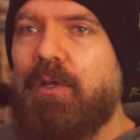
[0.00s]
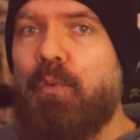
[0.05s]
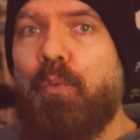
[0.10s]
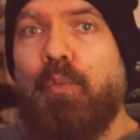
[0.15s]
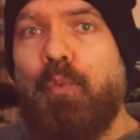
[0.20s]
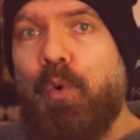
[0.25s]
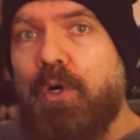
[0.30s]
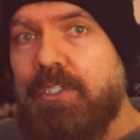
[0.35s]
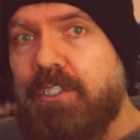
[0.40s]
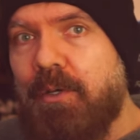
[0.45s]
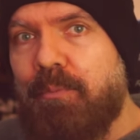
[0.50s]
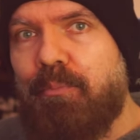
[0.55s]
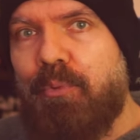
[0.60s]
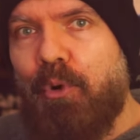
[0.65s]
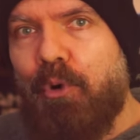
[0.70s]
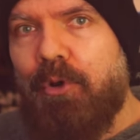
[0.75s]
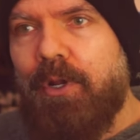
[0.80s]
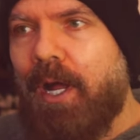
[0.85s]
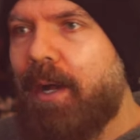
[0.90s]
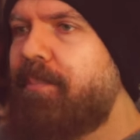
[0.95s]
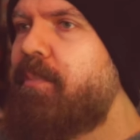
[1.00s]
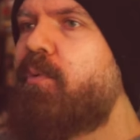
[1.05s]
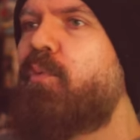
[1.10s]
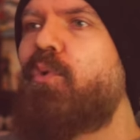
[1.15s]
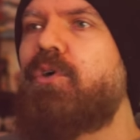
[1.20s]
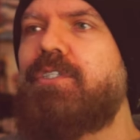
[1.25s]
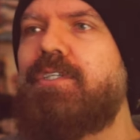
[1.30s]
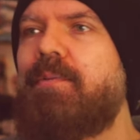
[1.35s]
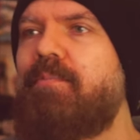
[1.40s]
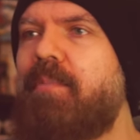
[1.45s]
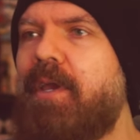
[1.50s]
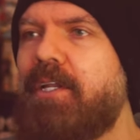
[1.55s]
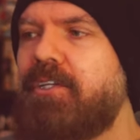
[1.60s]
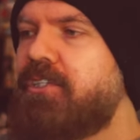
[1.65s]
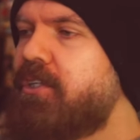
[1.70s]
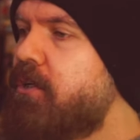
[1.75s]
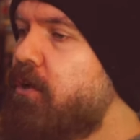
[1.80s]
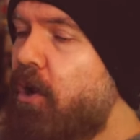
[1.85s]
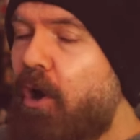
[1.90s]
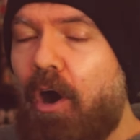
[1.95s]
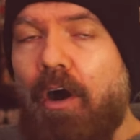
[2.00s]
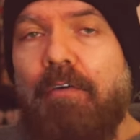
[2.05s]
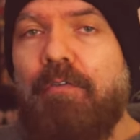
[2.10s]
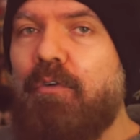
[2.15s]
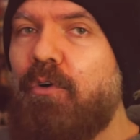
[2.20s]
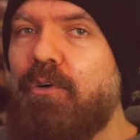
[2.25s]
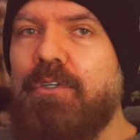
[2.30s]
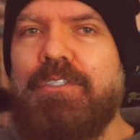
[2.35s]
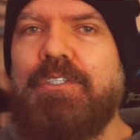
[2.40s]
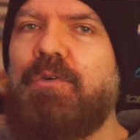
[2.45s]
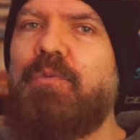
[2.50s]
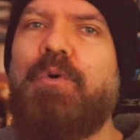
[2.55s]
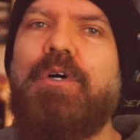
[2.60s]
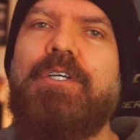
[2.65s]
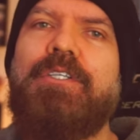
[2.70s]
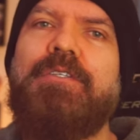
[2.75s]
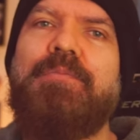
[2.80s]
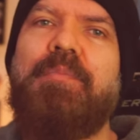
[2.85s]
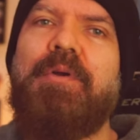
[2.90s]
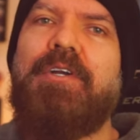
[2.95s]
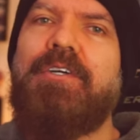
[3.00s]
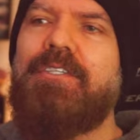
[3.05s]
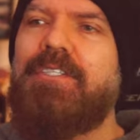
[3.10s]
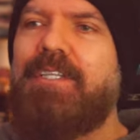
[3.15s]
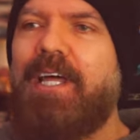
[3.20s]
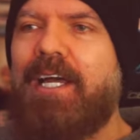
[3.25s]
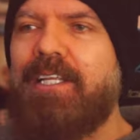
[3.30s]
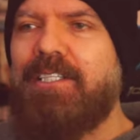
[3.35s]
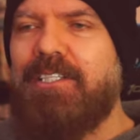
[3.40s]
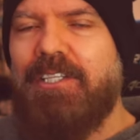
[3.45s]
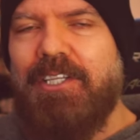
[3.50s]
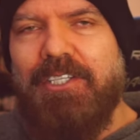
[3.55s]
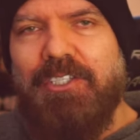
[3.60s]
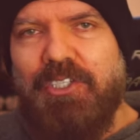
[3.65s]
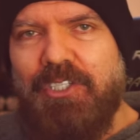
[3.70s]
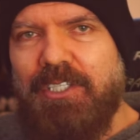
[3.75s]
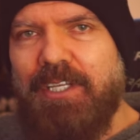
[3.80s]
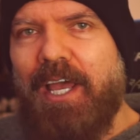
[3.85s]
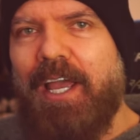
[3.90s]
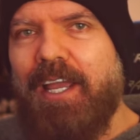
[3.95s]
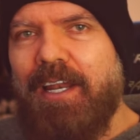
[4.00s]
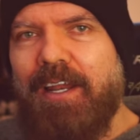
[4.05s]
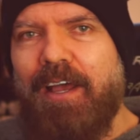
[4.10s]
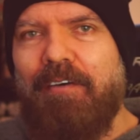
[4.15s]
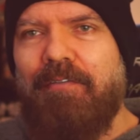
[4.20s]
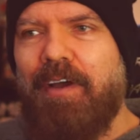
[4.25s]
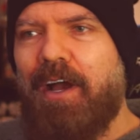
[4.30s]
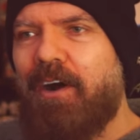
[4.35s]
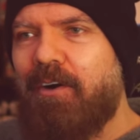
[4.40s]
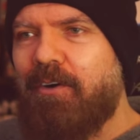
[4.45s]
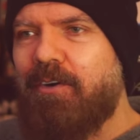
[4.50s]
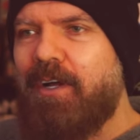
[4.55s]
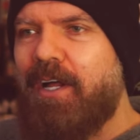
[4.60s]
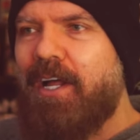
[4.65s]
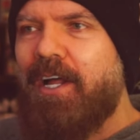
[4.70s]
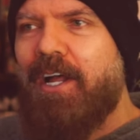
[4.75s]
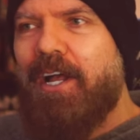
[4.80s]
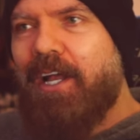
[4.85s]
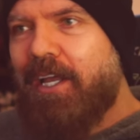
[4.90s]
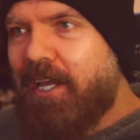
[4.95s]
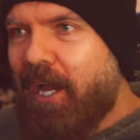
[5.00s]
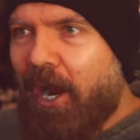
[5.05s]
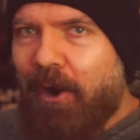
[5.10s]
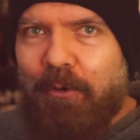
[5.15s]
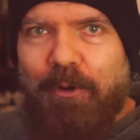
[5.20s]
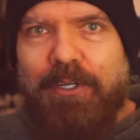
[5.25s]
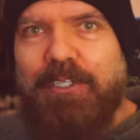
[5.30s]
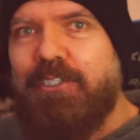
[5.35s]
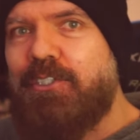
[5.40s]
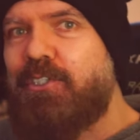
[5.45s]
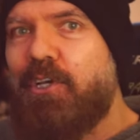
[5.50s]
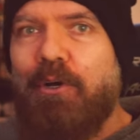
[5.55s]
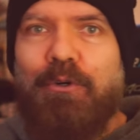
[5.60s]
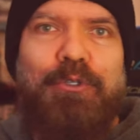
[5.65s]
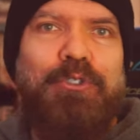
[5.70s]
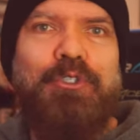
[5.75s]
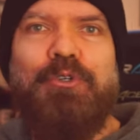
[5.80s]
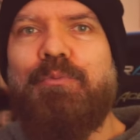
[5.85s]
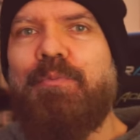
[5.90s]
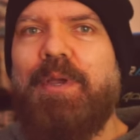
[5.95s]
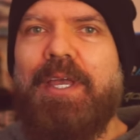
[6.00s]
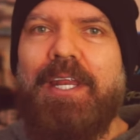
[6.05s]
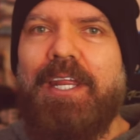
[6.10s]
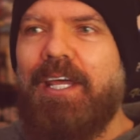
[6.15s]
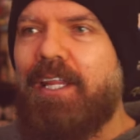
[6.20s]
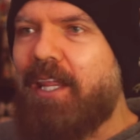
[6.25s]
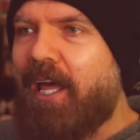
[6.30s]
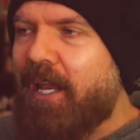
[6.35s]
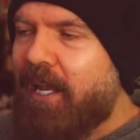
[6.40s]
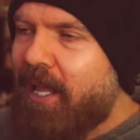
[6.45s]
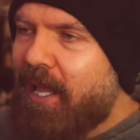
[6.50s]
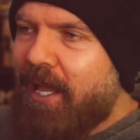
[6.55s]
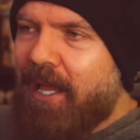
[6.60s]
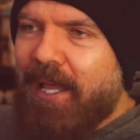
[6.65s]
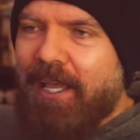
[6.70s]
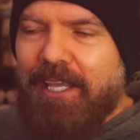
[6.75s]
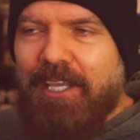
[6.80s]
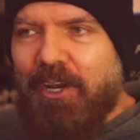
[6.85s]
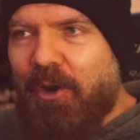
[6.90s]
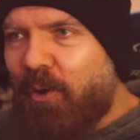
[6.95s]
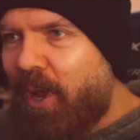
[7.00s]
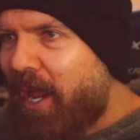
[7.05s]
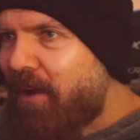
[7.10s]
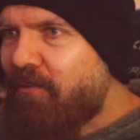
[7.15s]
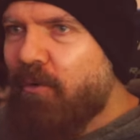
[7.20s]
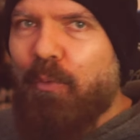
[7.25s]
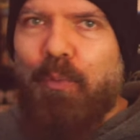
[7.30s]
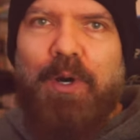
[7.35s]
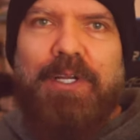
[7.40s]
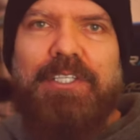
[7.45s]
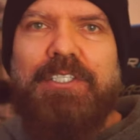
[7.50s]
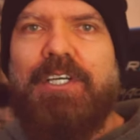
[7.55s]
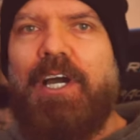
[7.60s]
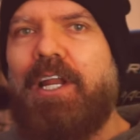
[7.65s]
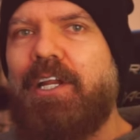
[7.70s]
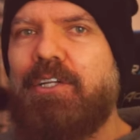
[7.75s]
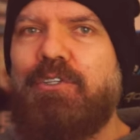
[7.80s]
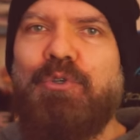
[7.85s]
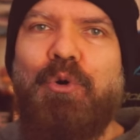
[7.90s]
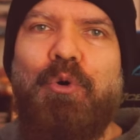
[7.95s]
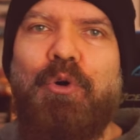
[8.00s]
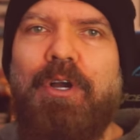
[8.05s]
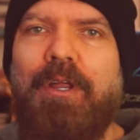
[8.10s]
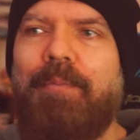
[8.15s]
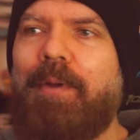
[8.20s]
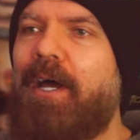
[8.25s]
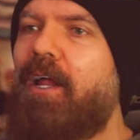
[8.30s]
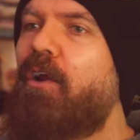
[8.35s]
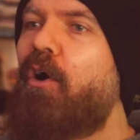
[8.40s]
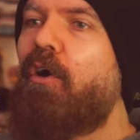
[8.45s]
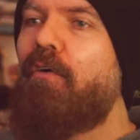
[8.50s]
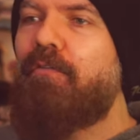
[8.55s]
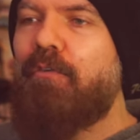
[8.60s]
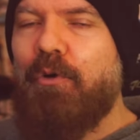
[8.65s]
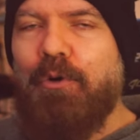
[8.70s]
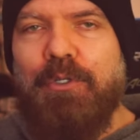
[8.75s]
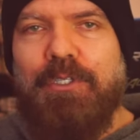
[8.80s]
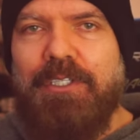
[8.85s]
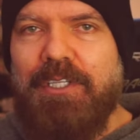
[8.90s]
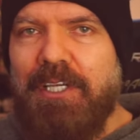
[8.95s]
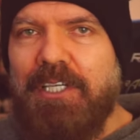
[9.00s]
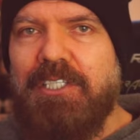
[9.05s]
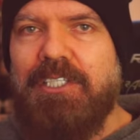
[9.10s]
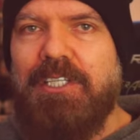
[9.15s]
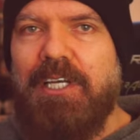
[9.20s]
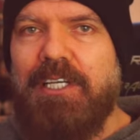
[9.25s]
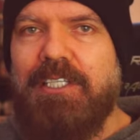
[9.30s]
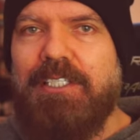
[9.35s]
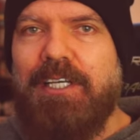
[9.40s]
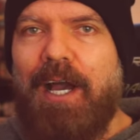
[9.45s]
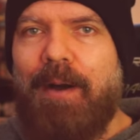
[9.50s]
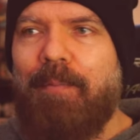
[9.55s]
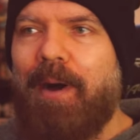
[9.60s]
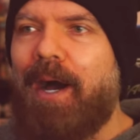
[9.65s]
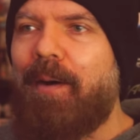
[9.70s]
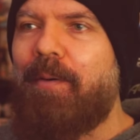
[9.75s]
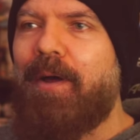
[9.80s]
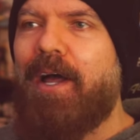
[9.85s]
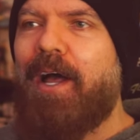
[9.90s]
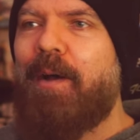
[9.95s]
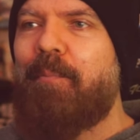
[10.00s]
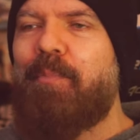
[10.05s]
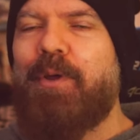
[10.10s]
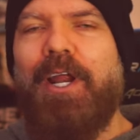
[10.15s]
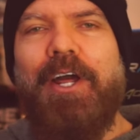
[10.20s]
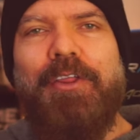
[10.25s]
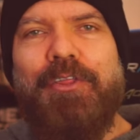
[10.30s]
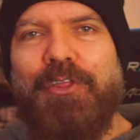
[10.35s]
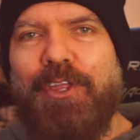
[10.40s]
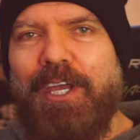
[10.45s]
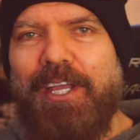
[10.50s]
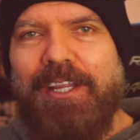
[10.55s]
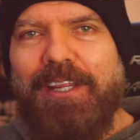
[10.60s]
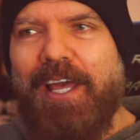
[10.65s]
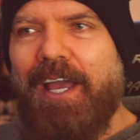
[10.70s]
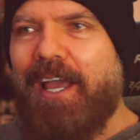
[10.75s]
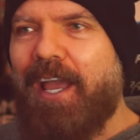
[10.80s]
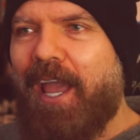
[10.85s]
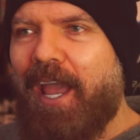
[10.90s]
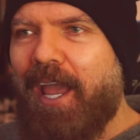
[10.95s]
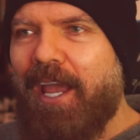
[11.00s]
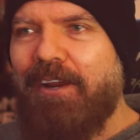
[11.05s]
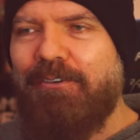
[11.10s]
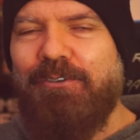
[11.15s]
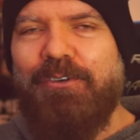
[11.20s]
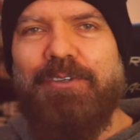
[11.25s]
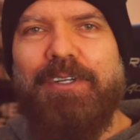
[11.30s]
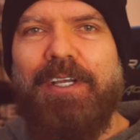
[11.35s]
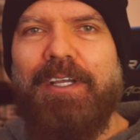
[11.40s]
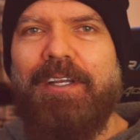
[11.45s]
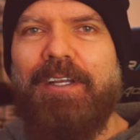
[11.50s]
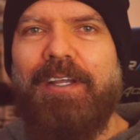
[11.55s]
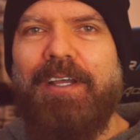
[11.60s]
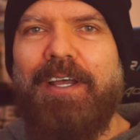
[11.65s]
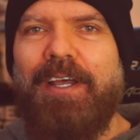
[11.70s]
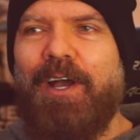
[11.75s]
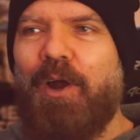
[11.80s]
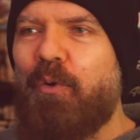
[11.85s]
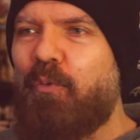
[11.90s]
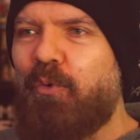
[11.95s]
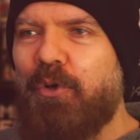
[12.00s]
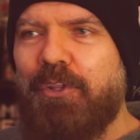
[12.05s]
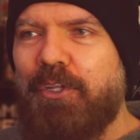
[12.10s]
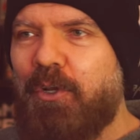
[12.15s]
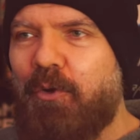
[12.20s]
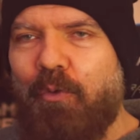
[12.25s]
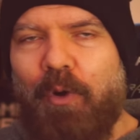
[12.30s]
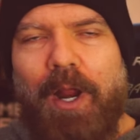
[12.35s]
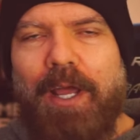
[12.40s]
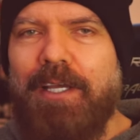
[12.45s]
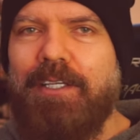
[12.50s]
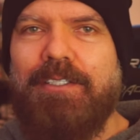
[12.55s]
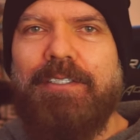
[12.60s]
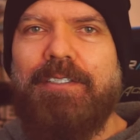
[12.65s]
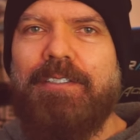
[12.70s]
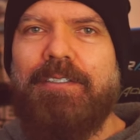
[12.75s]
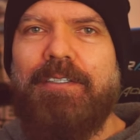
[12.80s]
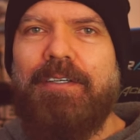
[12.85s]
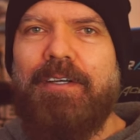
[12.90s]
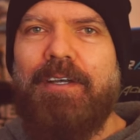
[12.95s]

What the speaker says: Was it brought up? Was it mentioned? Of course it was, because that's the state of our current social media that, you know, everyone's kind of talking about. Of course these things come up, but I think they handled it with grace